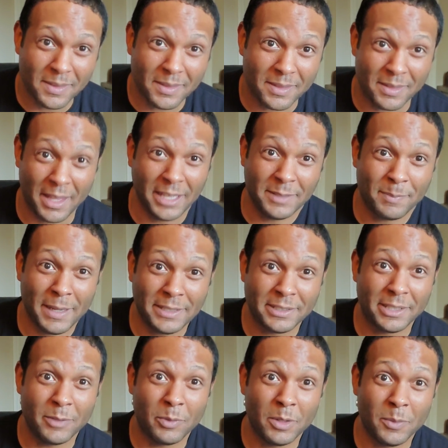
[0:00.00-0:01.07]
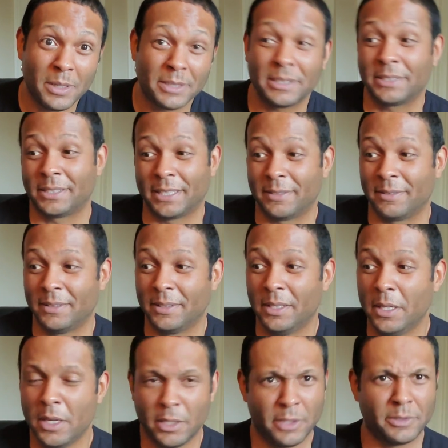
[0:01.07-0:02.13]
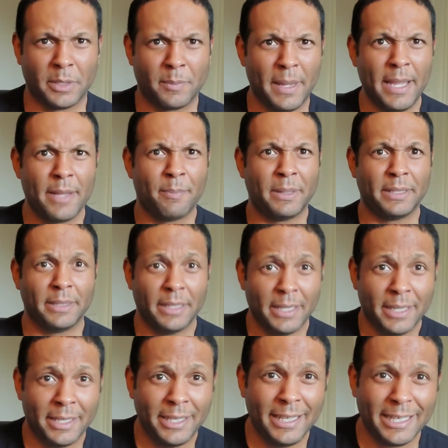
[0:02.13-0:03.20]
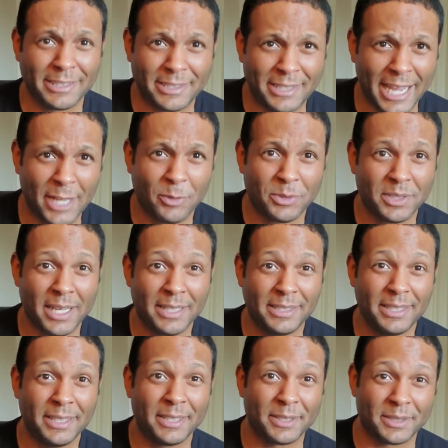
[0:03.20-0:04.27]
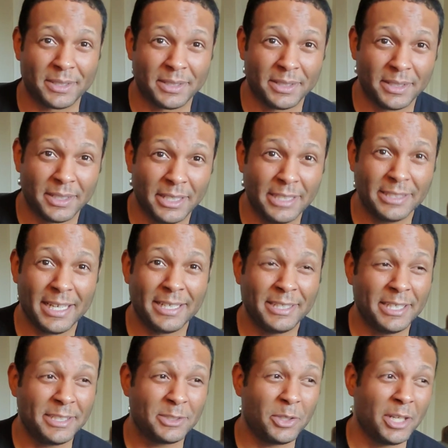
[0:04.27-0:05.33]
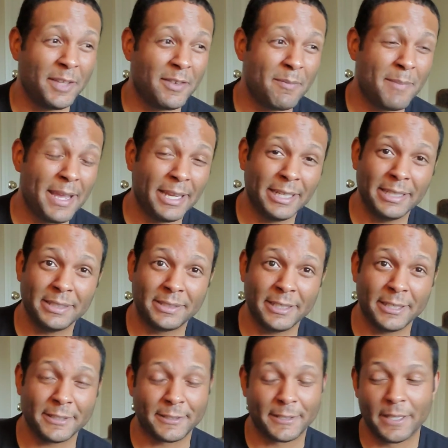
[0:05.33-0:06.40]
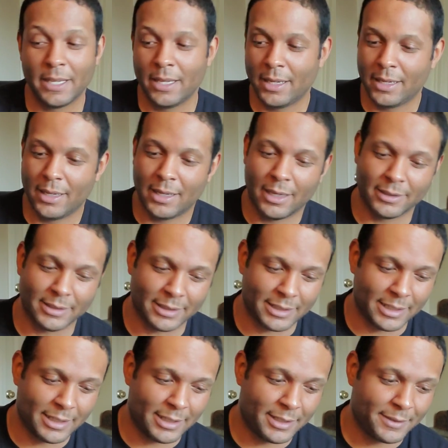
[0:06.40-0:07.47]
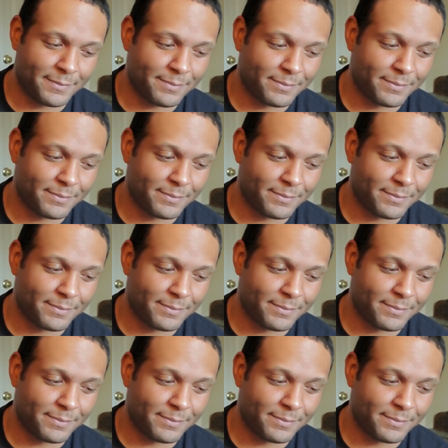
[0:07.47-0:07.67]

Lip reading: That's basically what it was. I was like, they was like, man, but he has dangerous ideas. His ideas don't even make any sense. I was like, yeah.